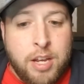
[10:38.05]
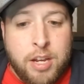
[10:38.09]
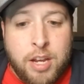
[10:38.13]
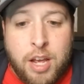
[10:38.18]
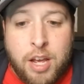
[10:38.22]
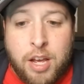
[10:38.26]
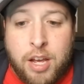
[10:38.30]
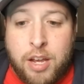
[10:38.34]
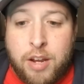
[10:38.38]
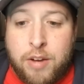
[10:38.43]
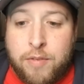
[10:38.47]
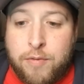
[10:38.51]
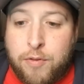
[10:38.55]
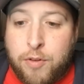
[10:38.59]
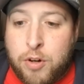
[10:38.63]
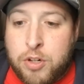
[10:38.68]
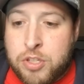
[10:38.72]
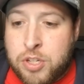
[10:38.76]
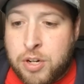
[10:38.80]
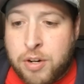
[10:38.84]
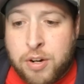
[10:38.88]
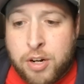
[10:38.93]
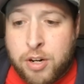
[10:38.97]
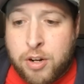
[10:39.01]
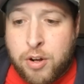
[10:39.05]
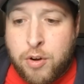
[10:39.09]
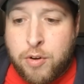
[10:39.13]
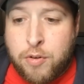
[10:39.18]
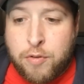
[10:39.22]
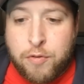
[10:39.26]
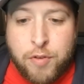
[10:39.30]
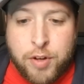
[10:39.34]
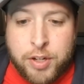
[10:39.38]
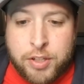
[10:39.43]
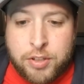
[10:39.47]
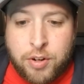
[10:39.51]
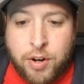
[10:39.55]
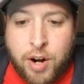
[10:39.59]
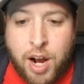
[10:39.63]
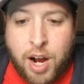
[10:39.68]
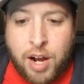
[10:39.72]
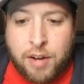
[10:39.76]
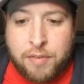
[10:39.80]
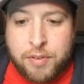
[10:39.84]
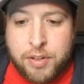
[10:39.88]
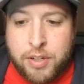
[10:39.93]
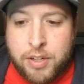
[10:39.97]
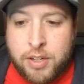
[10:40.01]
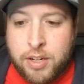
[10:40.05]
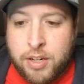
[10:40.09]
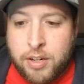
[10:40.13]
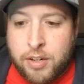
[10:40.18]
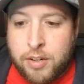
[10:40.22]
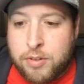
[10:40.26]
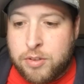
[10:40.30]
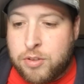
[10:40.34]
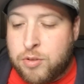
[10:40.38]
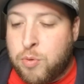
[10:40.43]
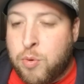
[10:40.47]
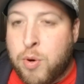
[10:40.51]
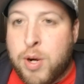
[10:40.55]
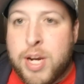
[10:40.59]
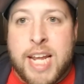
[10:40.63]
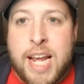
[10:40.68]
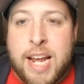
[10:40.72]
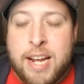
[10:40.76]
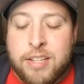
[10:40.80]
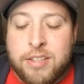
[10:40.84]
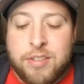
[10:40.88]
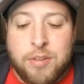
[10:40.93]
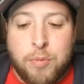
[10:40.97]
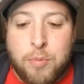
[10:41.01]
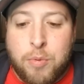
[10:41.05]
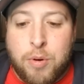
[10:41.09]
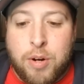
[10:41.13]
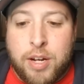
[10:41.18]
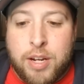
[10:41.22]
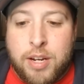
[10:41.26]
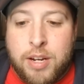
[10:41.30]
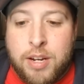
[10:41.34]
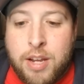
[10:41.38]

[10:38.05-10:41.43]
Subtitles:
And first, I'm going to go Viktor Hovland here, 28-1.